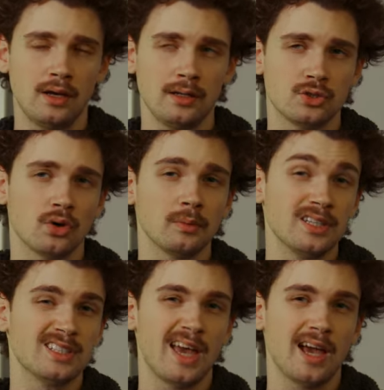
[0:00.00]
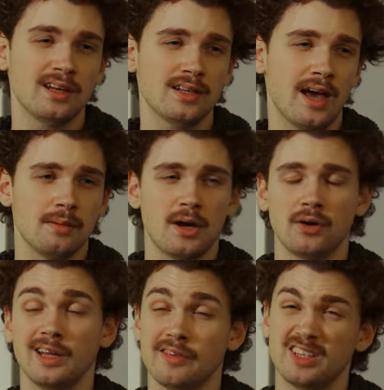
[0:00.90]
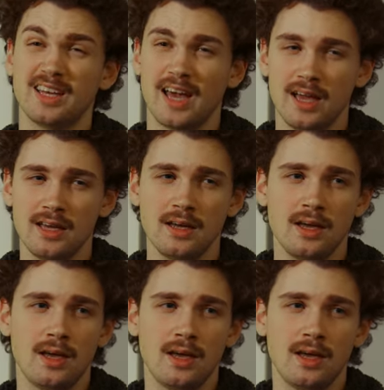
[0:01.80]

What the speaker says: it's normally scanned at about 11K,